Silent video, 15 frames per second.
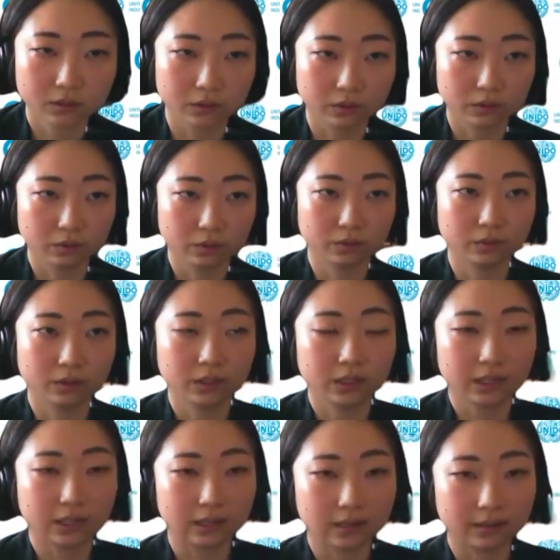So
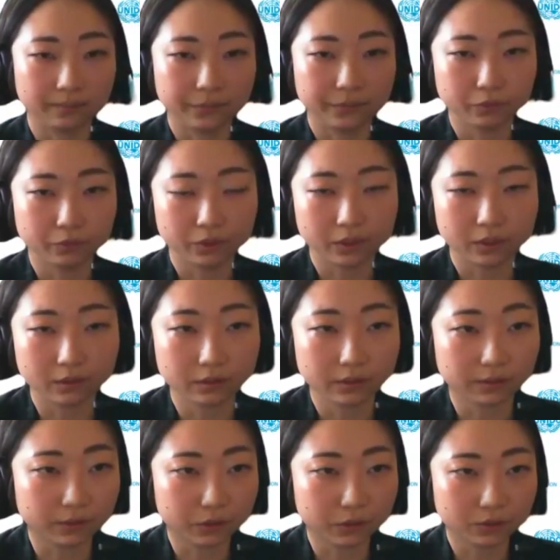within our
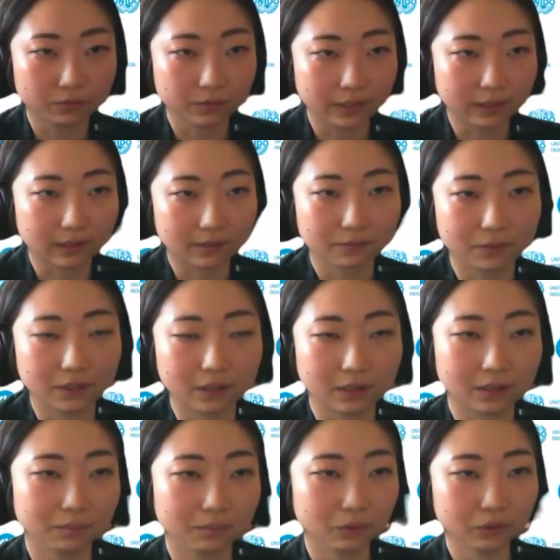division, we have
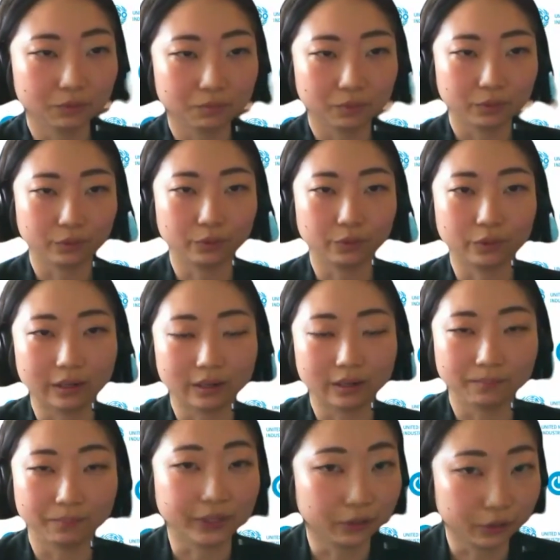multiple
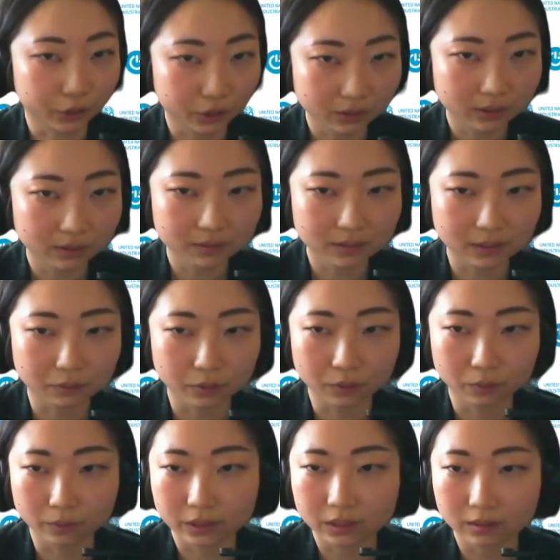initiatives that
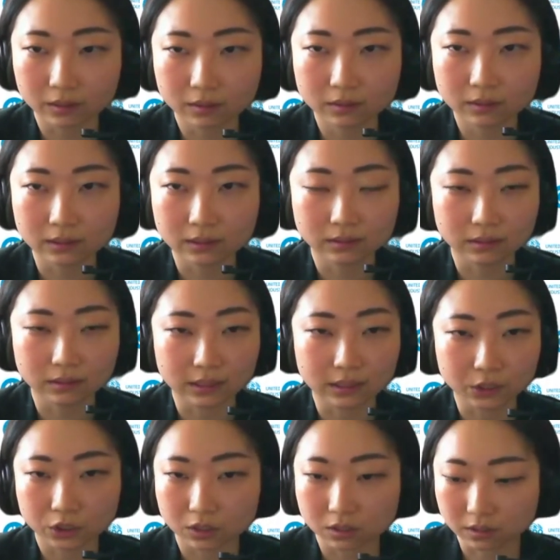we're working on in
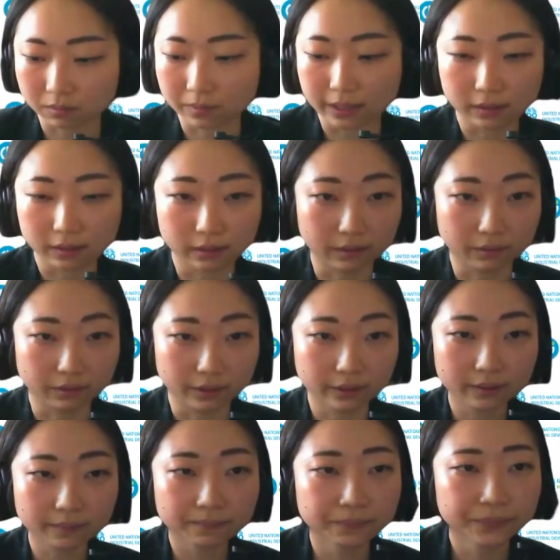each thematic
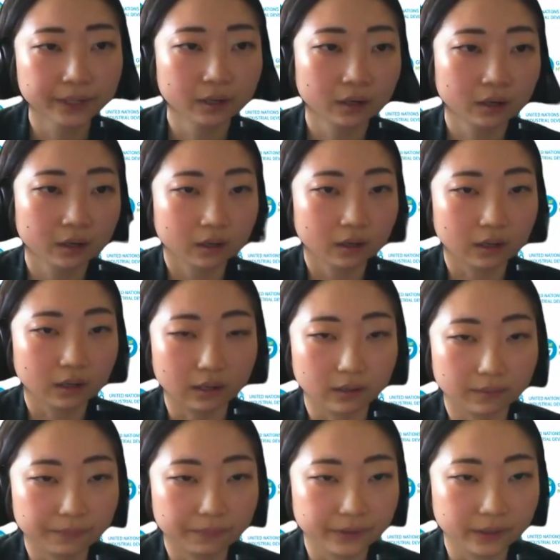area.
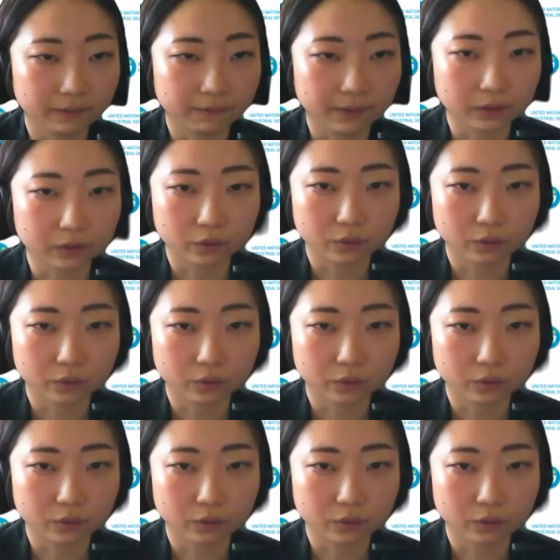If I